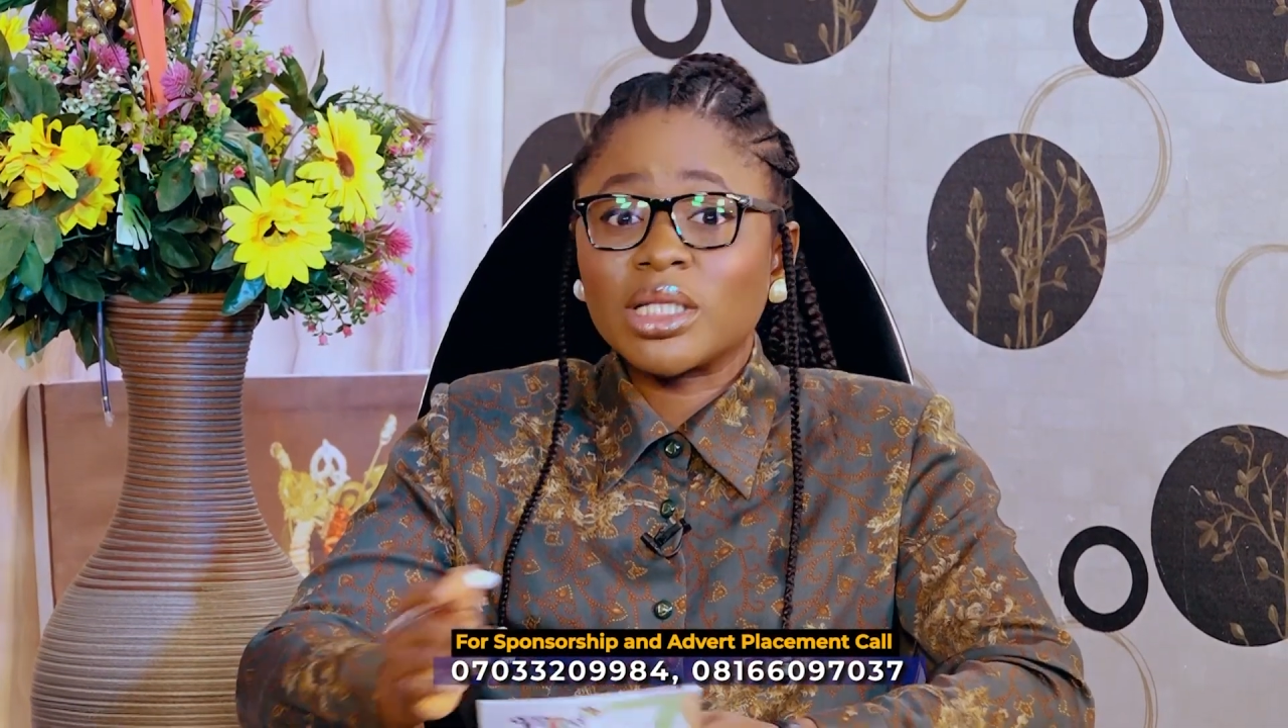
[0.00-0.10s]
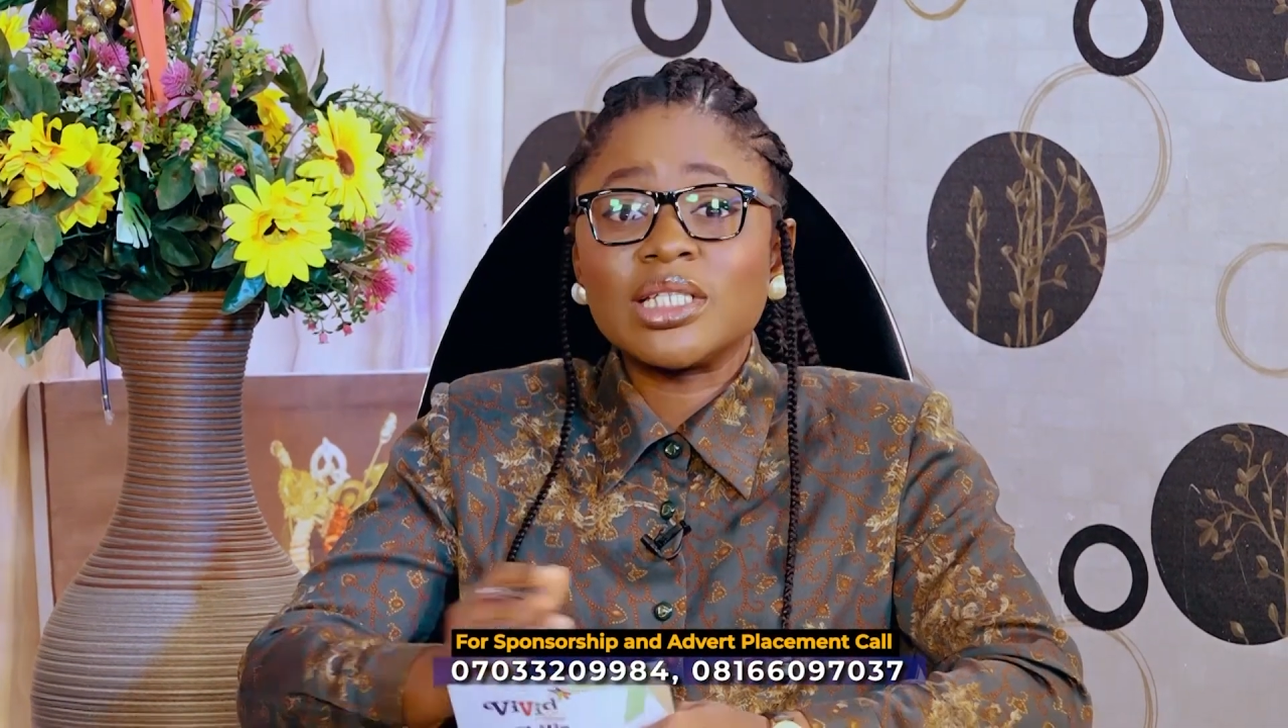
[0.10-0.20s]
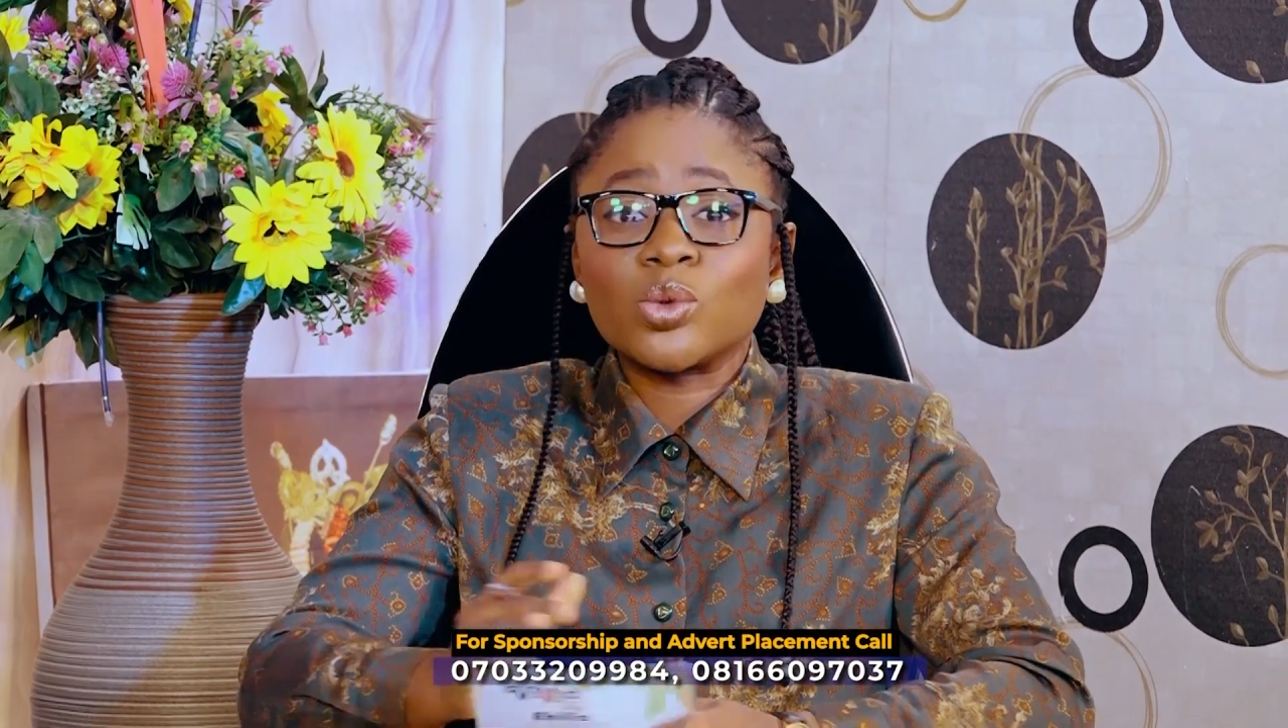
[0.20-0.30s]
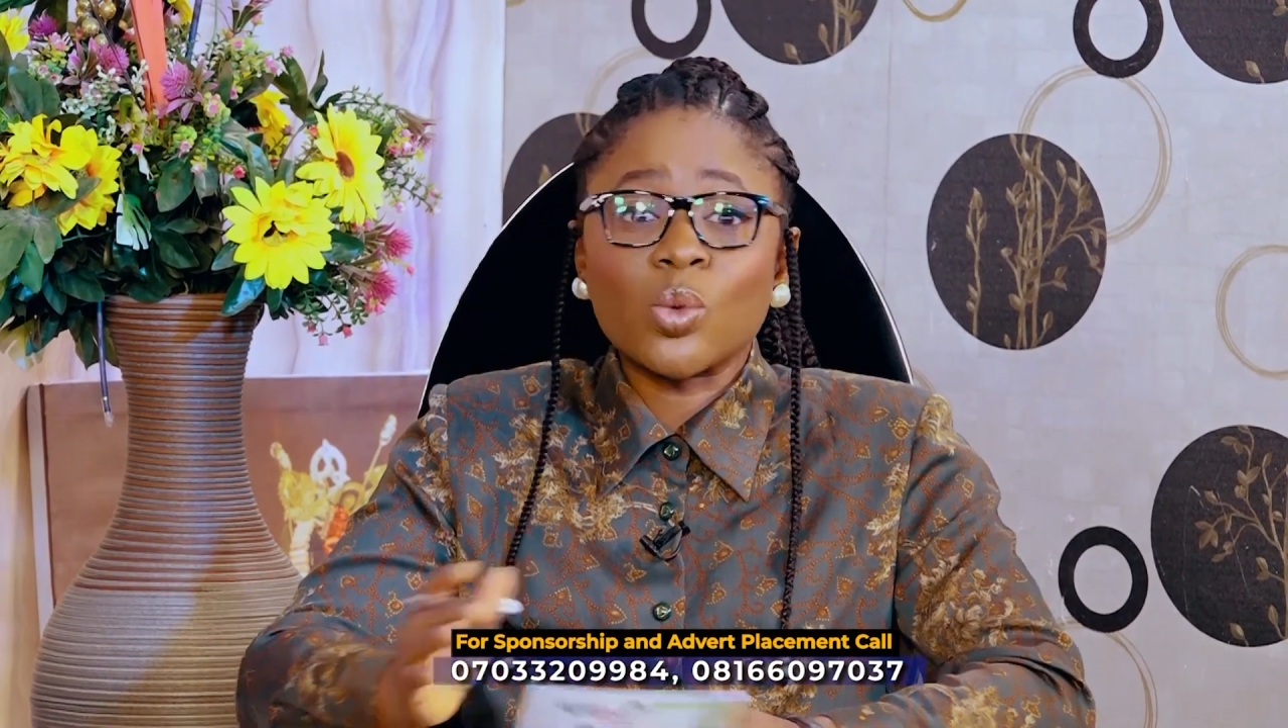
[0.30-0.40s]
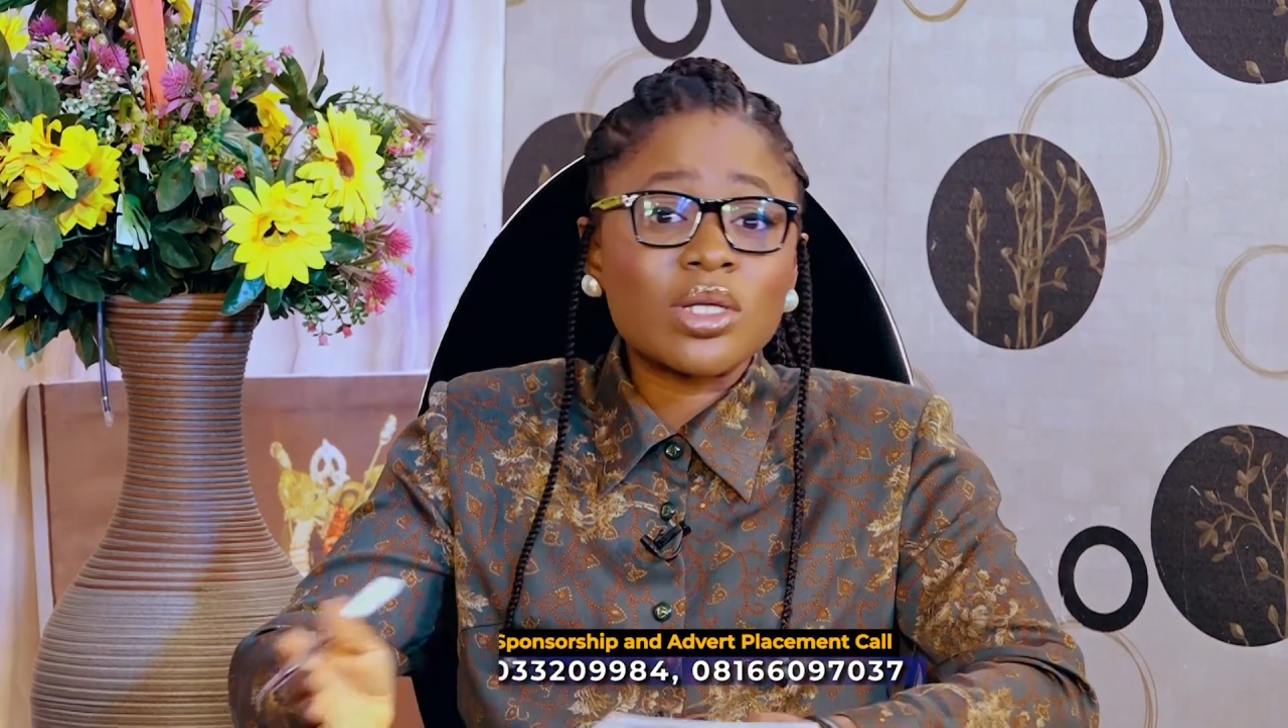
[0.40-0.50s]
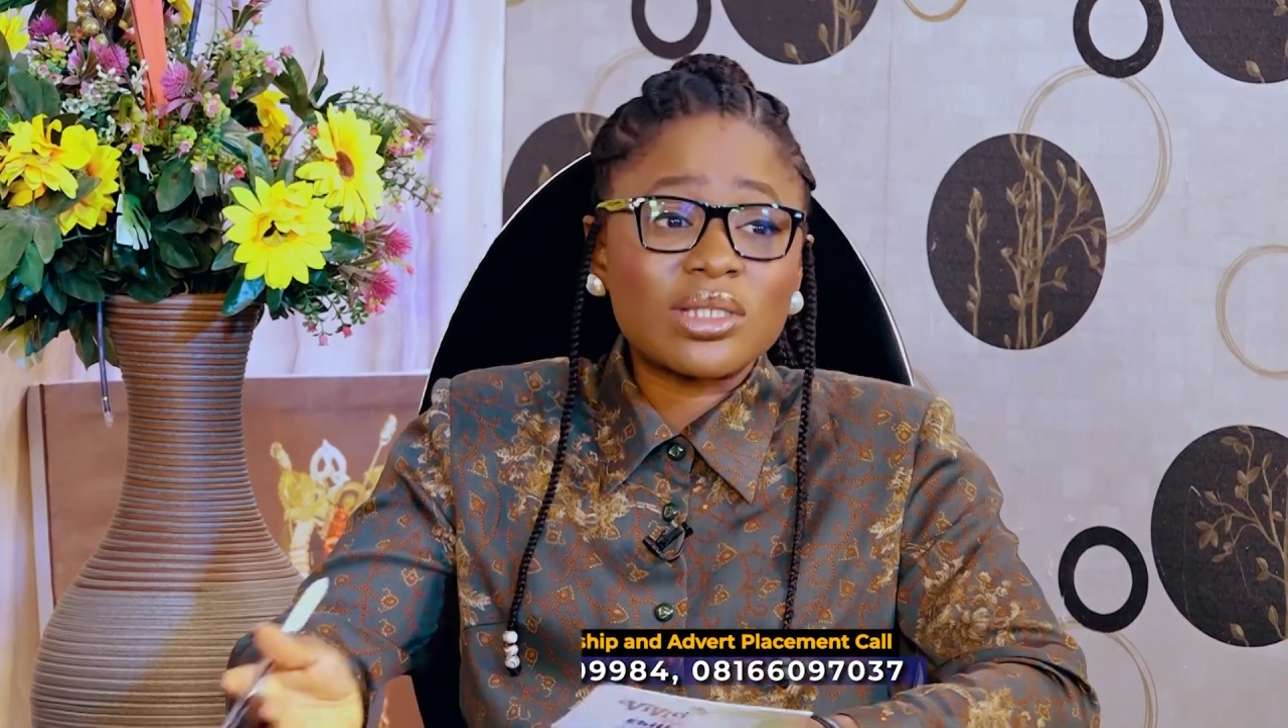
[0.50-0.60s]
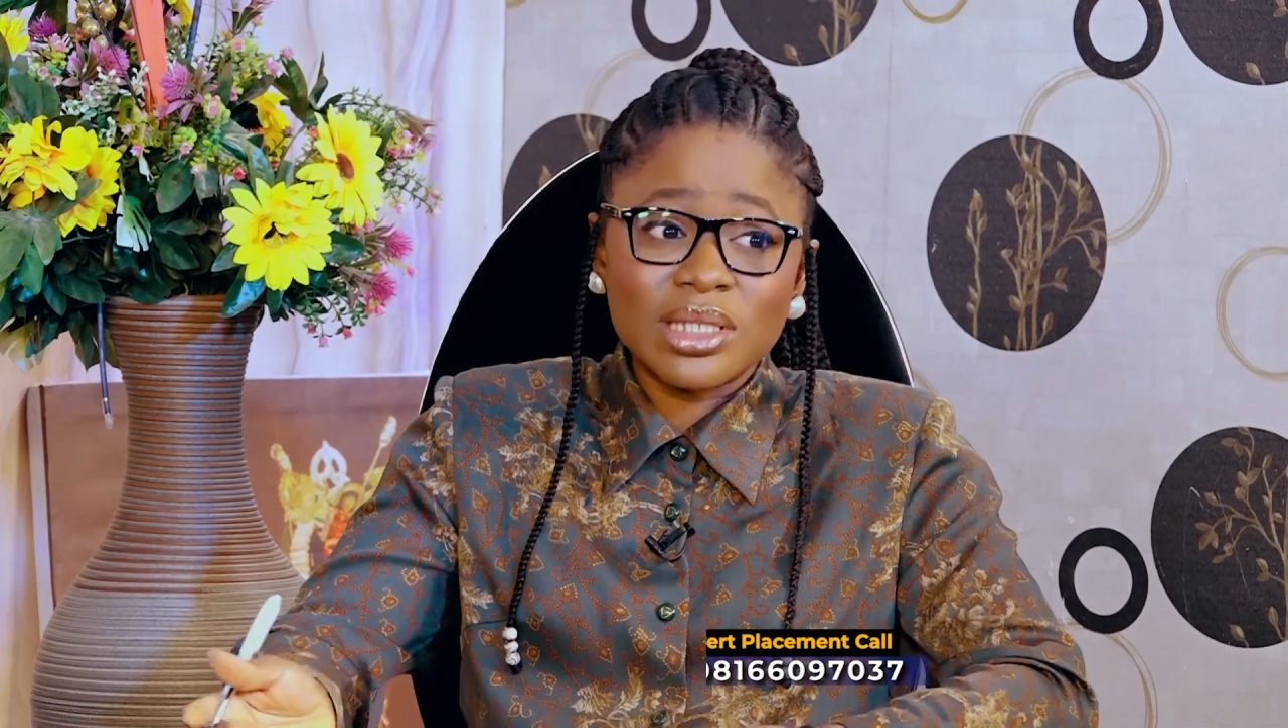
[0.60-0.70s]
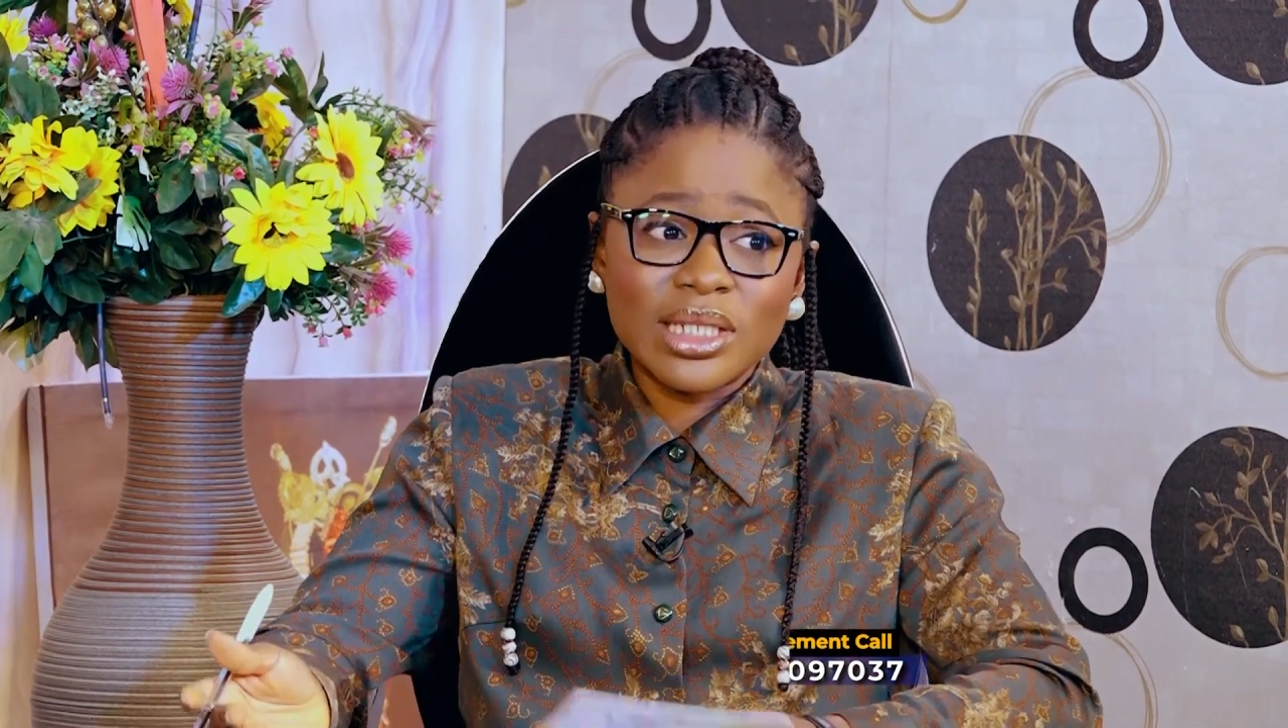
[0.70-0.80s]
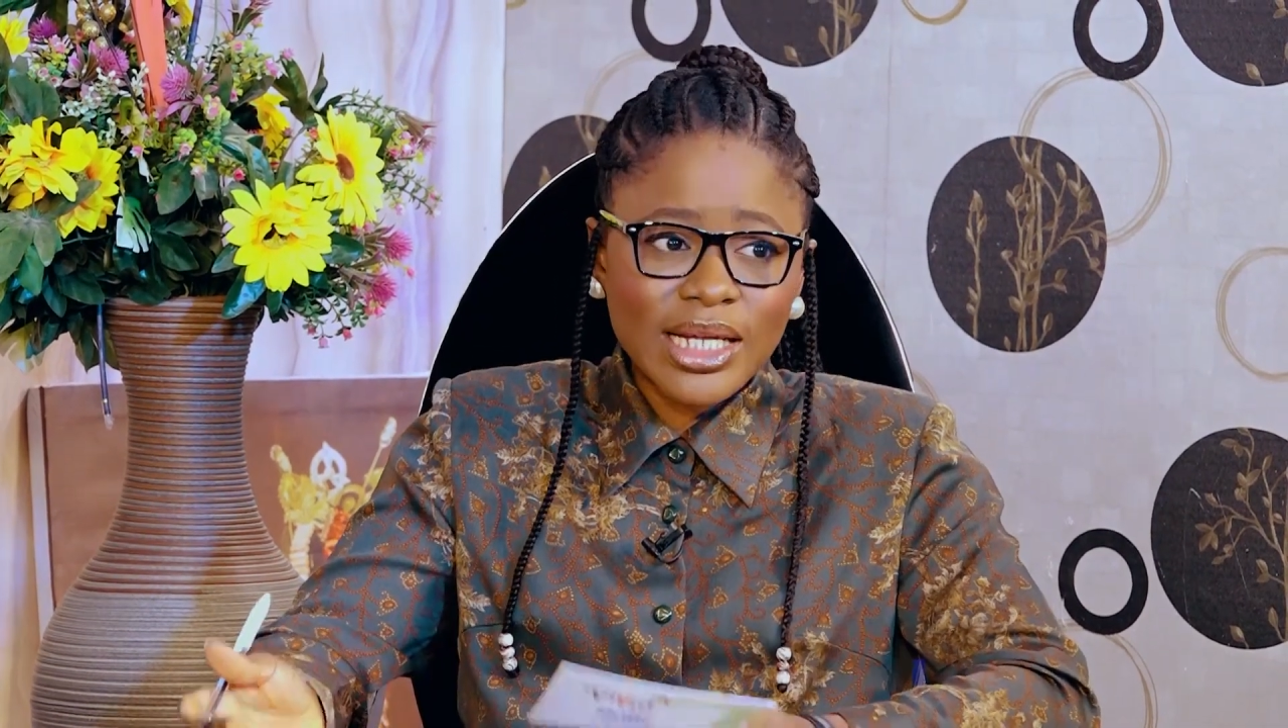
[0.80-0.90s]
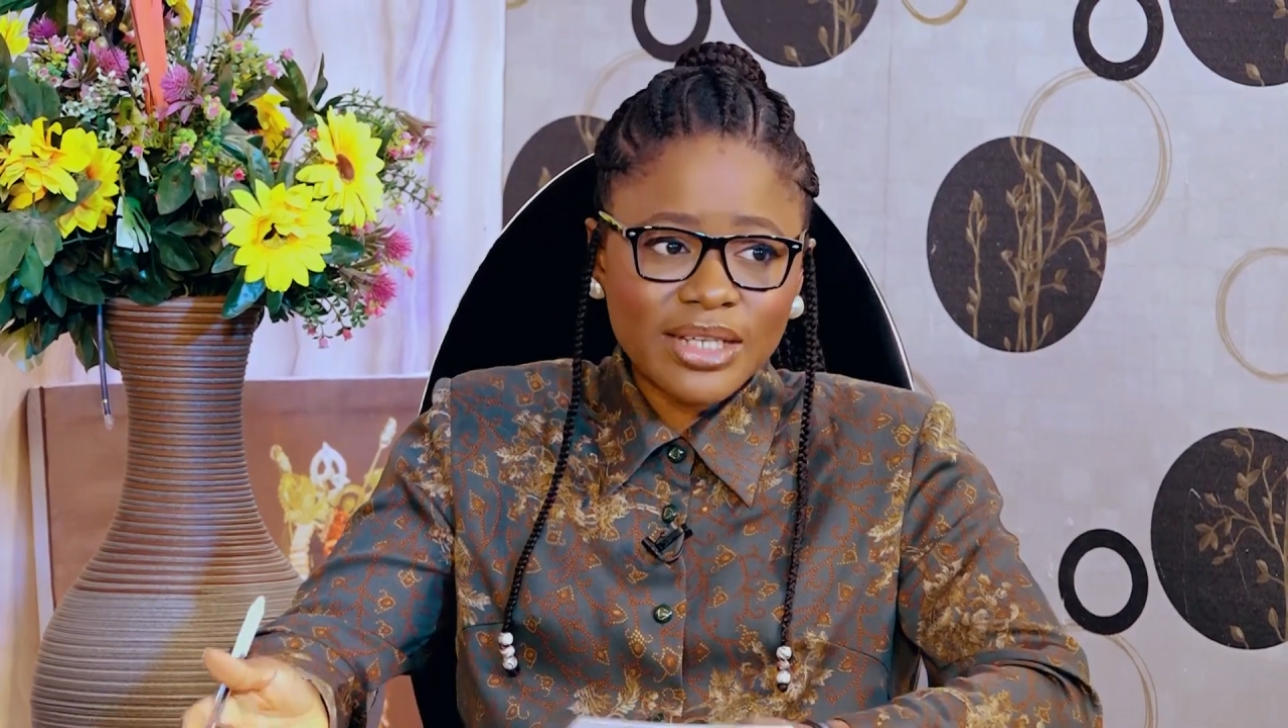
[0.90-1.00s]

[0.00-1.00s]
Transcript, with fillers: at least once in a